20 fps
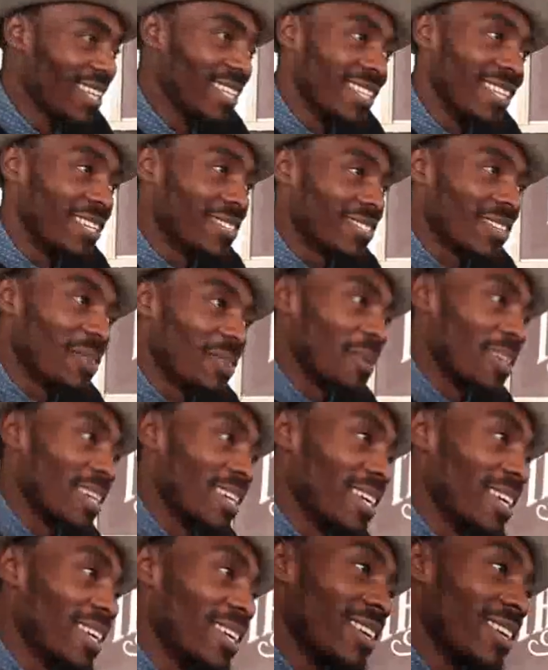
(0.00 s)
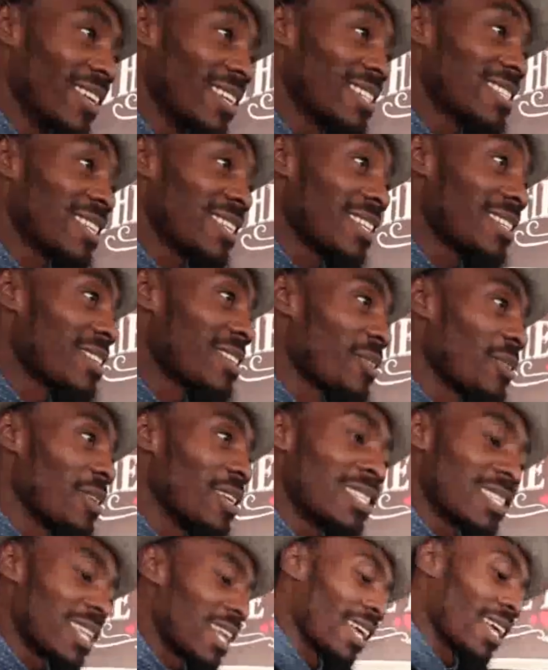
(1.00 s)
That's how it is.
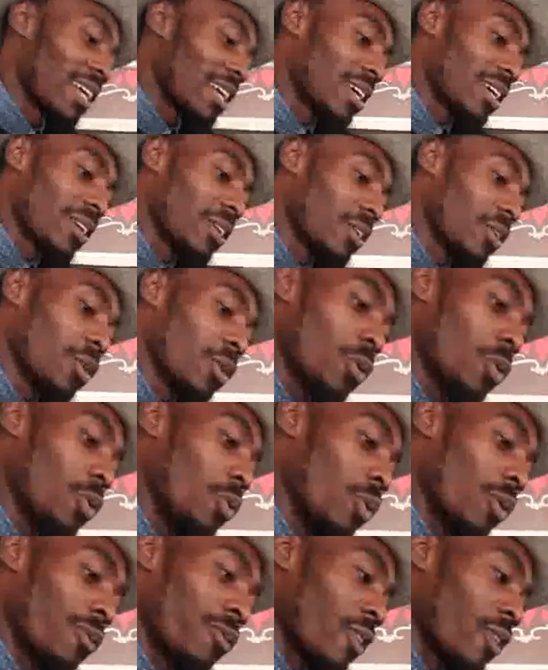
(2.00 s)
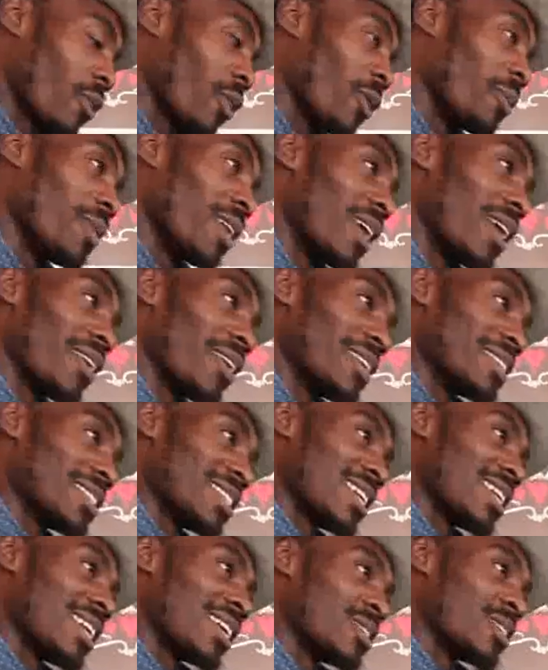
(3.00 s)
It's like if you're going language, it's
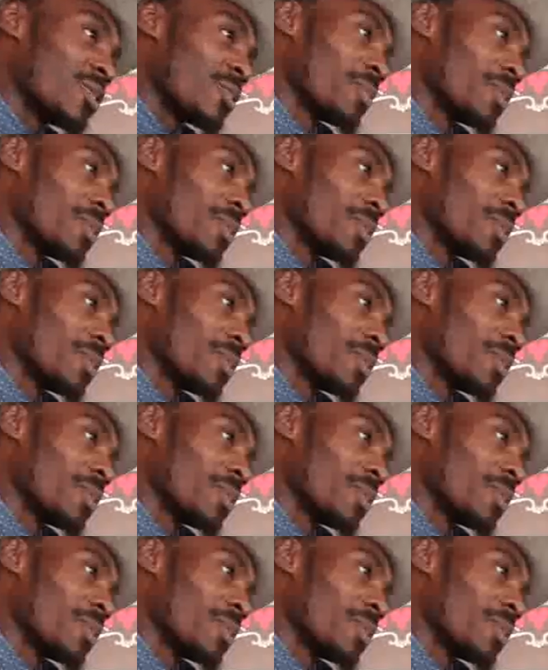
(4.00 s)
not easy.